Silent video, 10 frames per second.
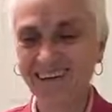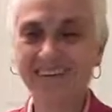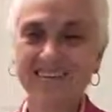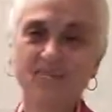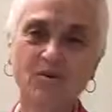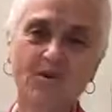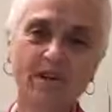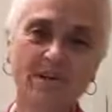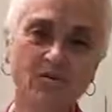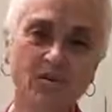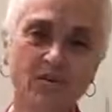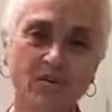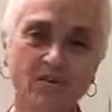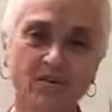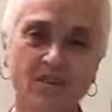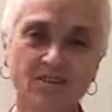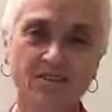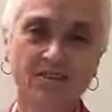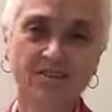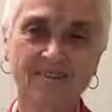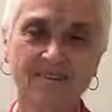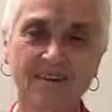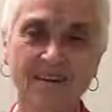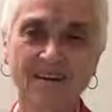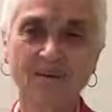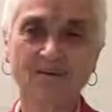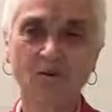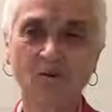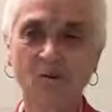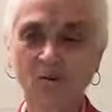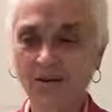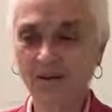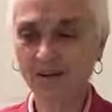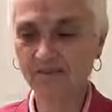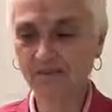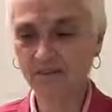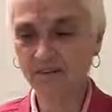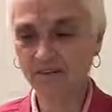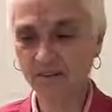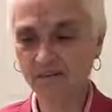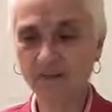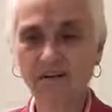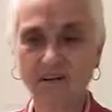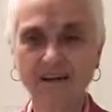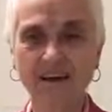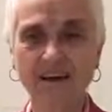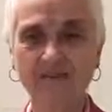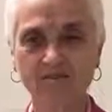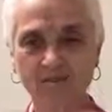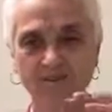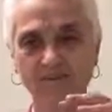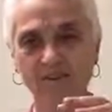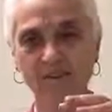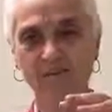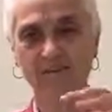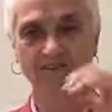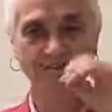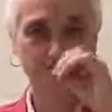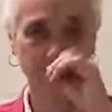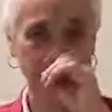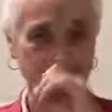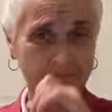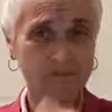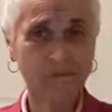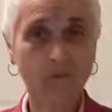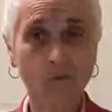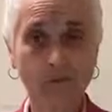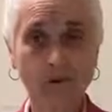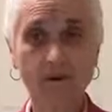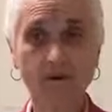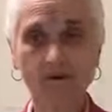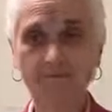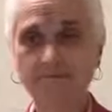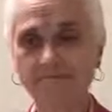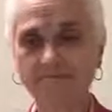He said it would take three generations. So we're working on the third generation now. They're just little. But they're here.